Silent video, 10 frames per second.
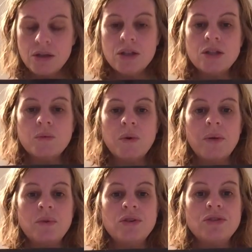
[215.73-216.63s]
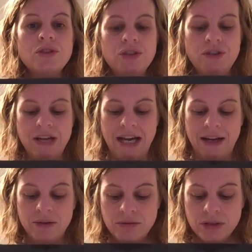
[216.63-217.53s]
So what I want you to do
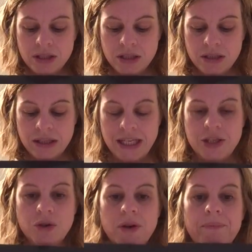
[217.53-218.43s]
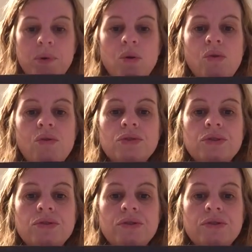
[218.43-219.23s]
now is you can pause